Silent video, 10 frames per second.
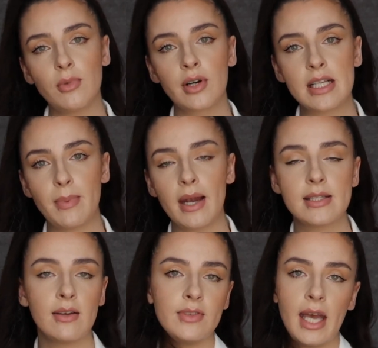more
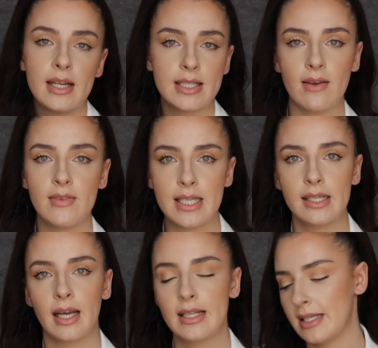expensive than
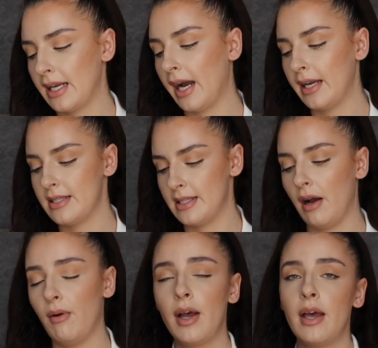$17.99,
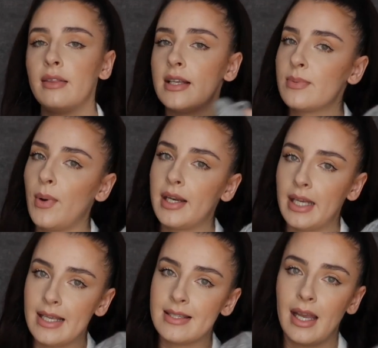so this one
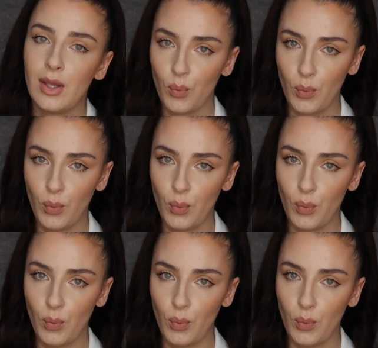is a